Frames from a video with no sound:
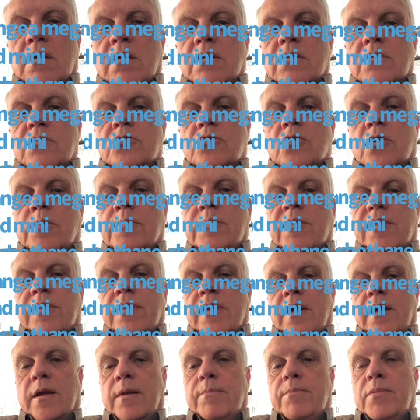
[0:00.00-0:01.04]

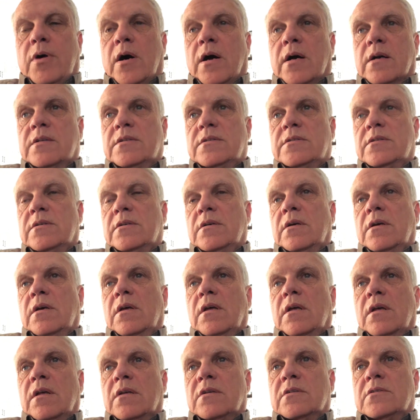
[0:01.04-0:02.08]
sorbothane pucks.
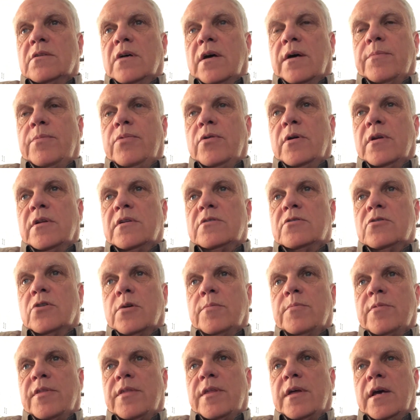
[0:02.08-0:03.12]
So I put
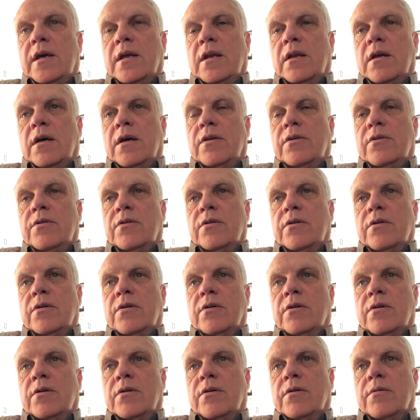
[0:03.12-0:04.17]
sorbothane
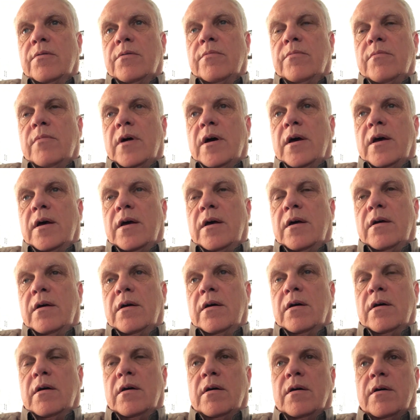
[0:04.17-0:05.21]
under my
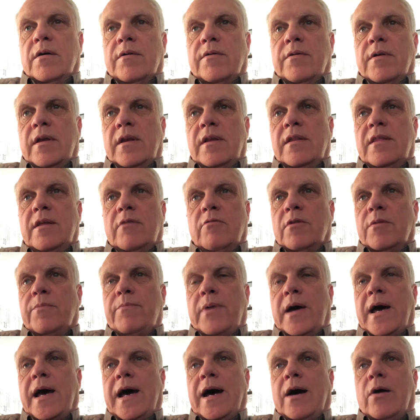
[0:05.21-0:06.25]
anything with
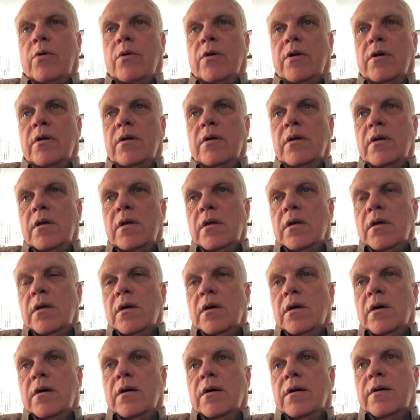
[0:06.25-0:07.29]
power.
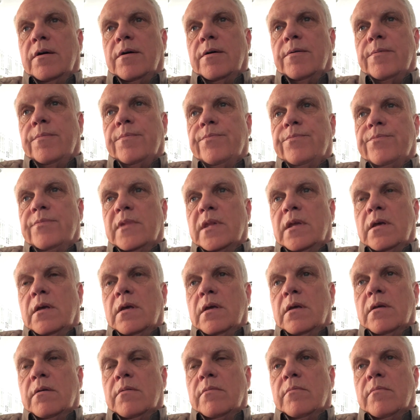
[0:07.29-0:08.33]
Um,
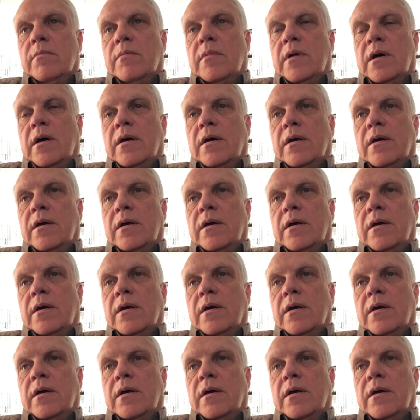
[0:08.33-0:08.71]
my